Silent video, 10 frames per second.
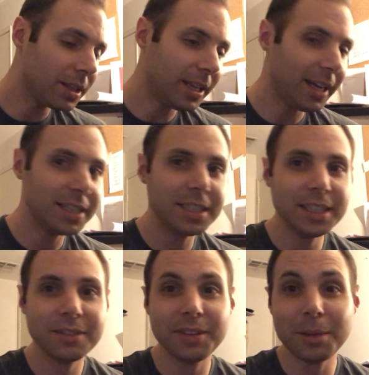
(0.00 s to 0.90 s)
the
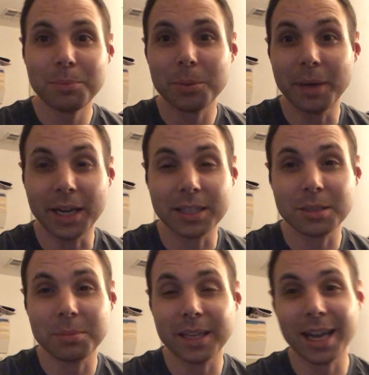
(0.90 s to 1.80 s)
idea of implementing
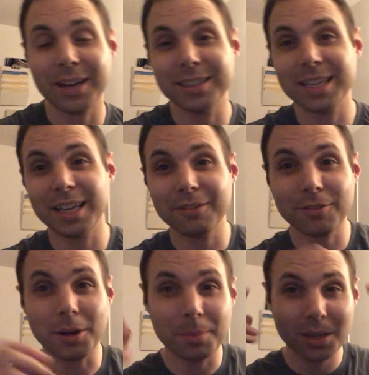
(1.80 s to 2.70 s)
something, how to take
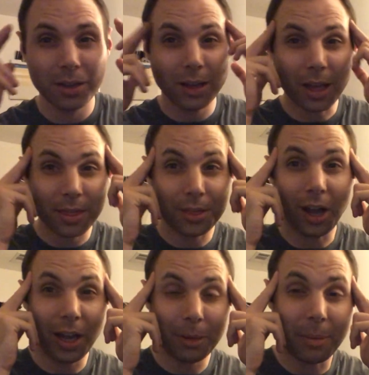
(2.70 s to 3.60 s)
it from a
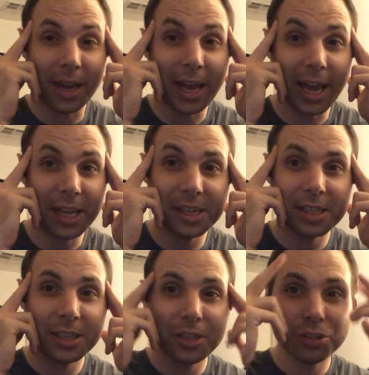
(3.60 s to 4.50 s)
thought in my head
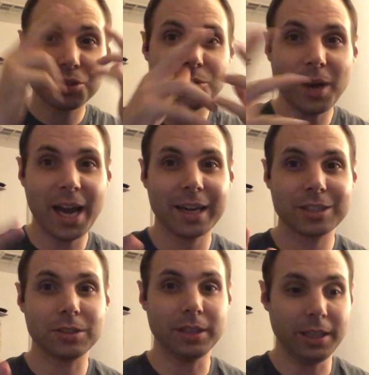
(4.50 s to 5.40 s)
to
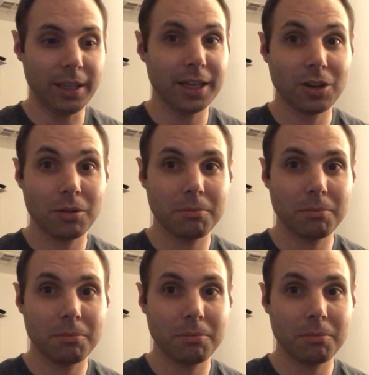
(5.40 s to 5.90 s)
actually like